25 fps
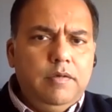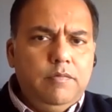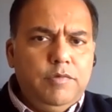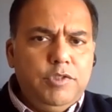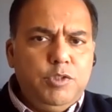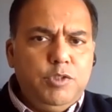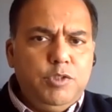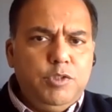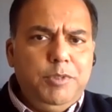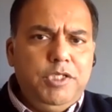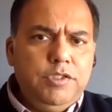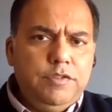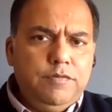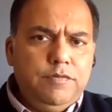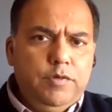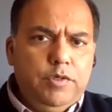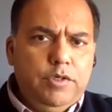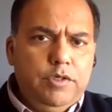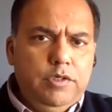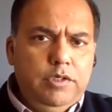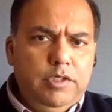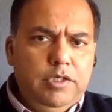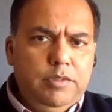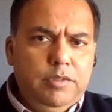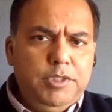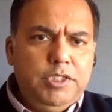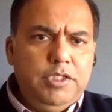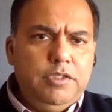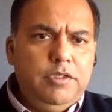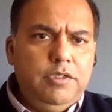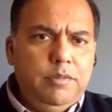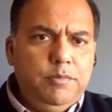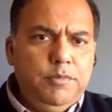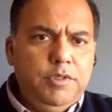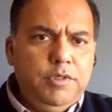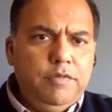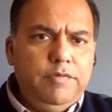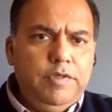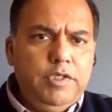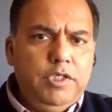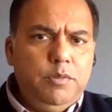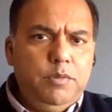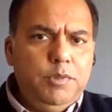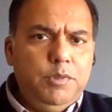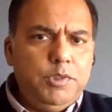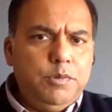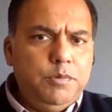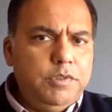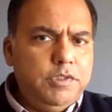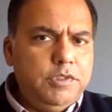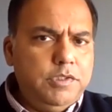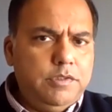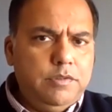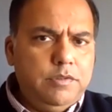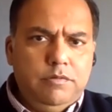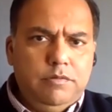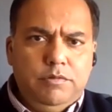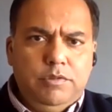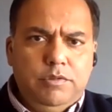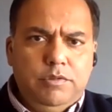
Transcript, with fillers: which means for a limited number of individuals,